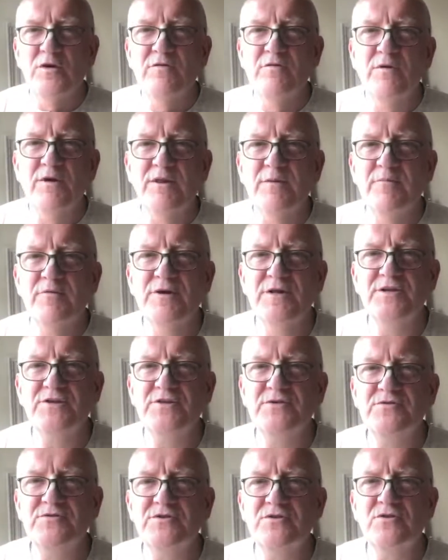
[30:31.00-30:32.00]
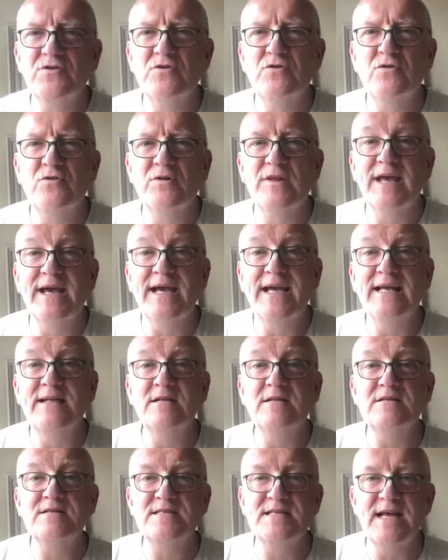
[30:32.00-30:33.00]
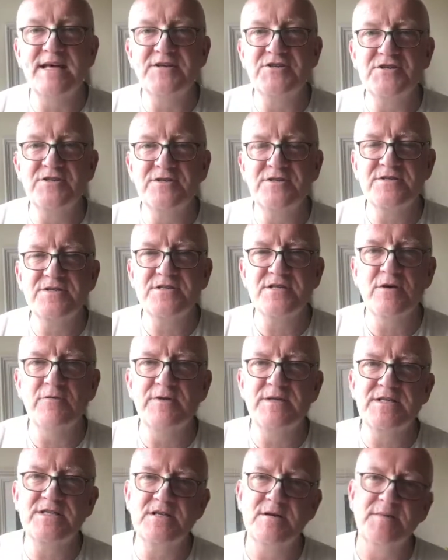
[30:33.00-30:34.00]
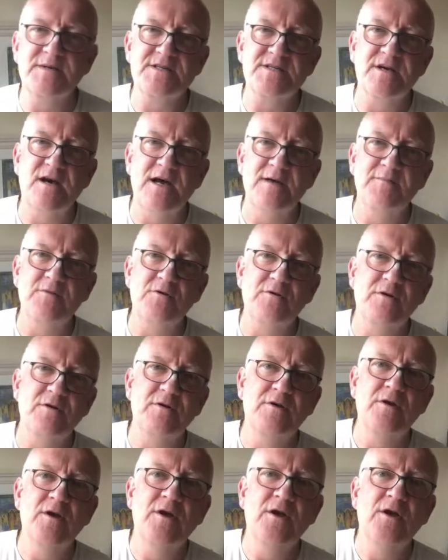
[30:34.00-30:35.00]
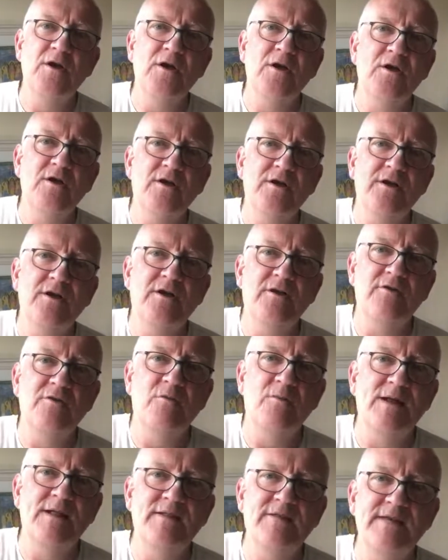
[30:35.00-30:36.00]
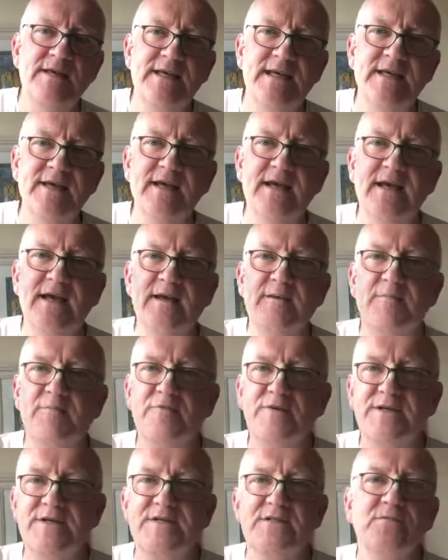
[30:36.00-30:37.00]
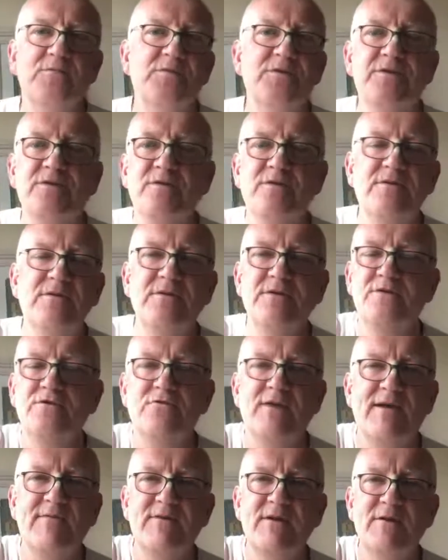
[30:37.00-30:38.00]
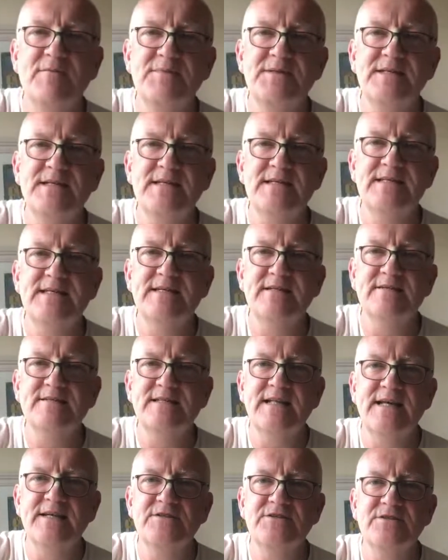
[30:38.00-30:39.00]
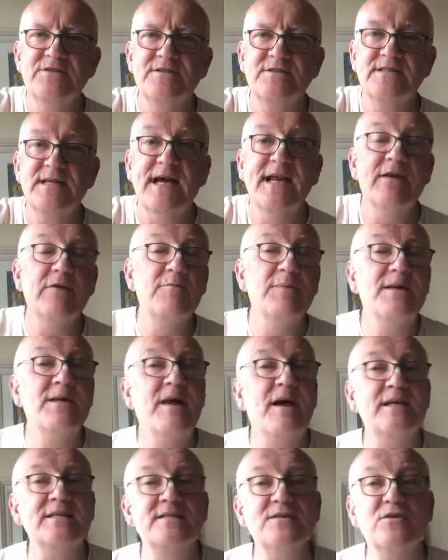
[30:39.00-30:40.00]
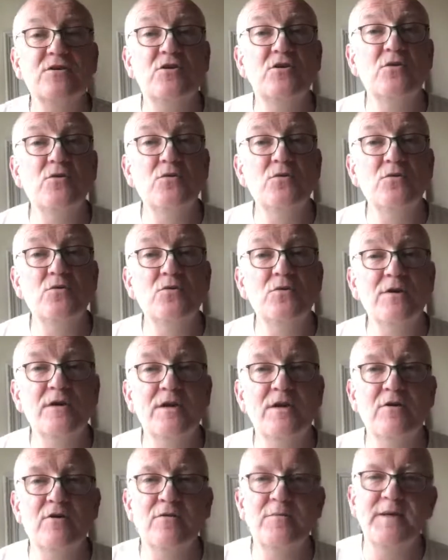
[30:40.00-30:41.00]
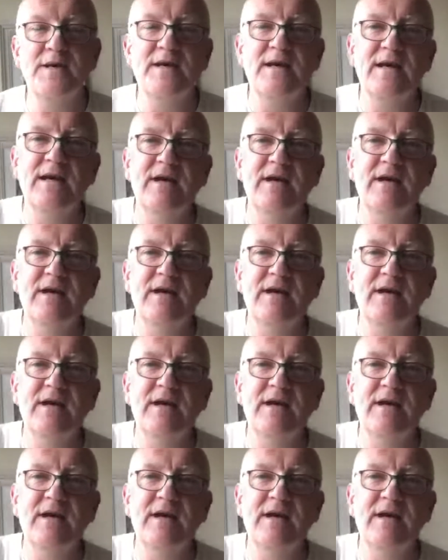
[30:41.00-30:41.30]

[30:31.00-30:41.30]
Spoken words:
of what the British used to call their hill stations. So in summertime, all the, you know, the wealthy Brits would travel up to these hill stations, and it would be nice and cool. You know, it would be